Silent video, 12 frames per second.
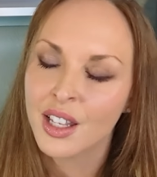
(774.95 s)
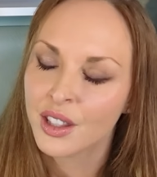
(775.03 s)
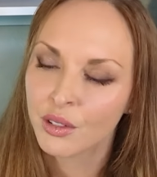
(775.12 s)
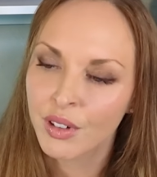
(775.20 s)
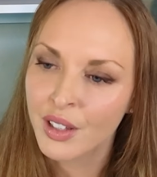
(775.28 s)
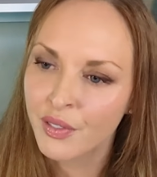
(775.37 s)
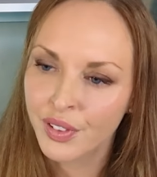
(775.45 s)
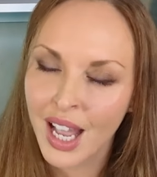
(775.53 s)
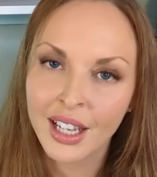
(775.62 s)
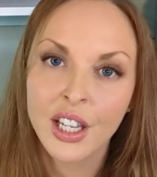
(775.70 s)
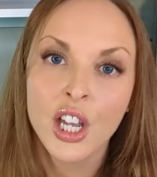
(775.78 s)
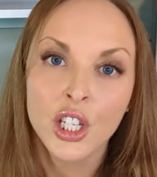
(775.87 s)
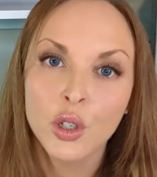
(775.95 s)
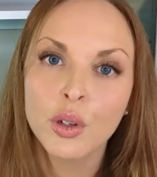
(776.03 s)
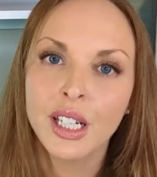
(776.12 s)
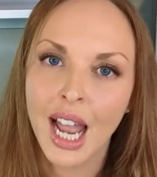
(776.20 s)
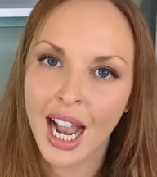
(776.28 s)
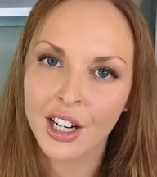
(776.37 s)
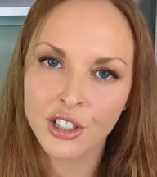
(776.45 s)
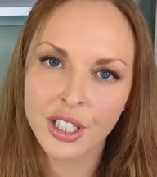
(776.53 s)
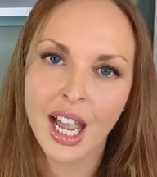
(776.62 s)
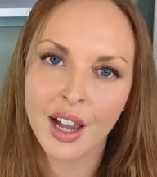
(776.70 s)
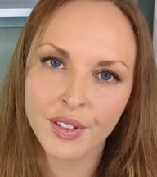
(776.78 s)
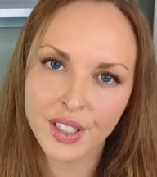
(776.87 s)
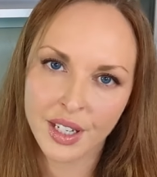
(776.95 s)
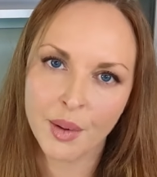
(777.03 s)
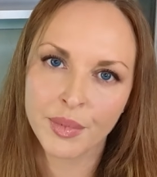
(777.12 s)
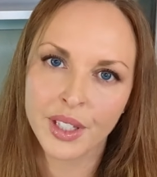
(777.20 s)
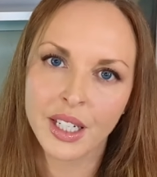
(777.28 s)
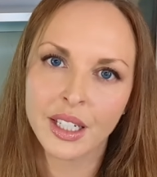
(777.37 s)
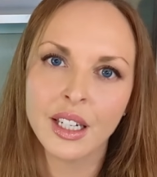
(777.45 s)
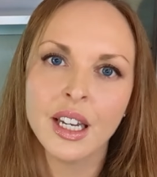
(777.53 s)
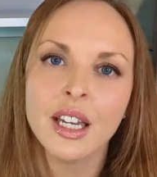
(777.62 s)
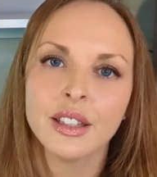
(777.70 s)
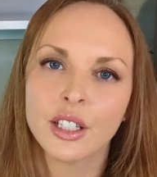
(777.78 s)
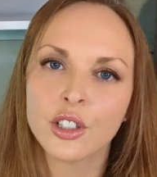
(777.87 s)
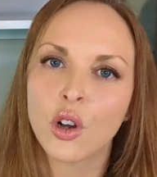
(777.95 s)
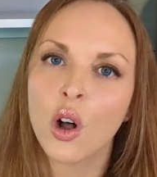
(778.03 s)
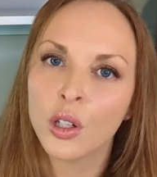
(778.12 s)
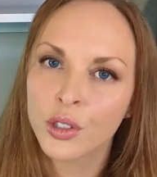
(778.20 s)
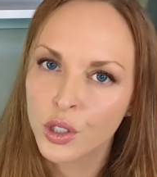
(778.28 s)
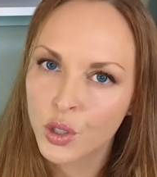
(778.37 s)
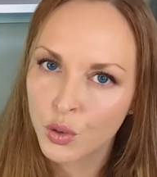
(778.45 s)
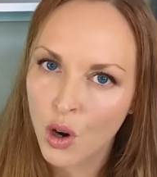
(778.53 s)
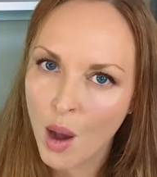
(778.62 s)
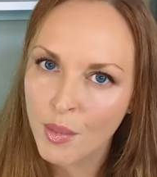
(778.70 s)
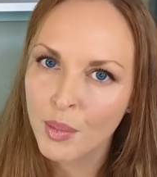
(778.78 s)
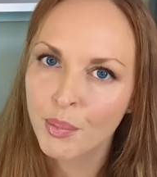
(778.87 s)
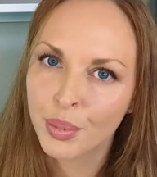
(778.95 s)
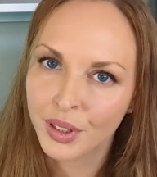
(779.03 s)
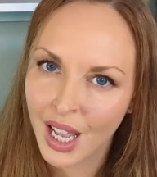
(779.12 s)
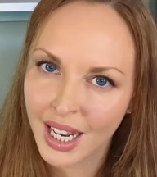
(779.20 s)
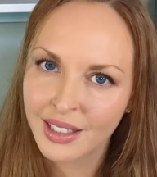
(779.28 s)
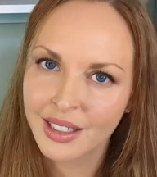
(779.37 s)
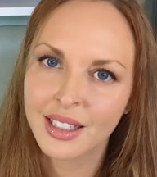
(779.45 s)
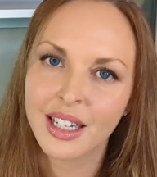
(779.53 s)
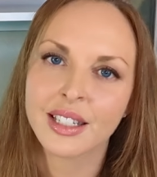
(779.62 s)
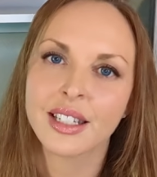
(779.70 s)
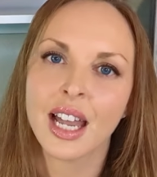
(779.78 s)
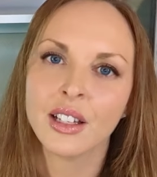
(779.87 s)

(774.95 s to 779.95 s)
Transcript: the red flag, you can actually have something that's called trauma blindness.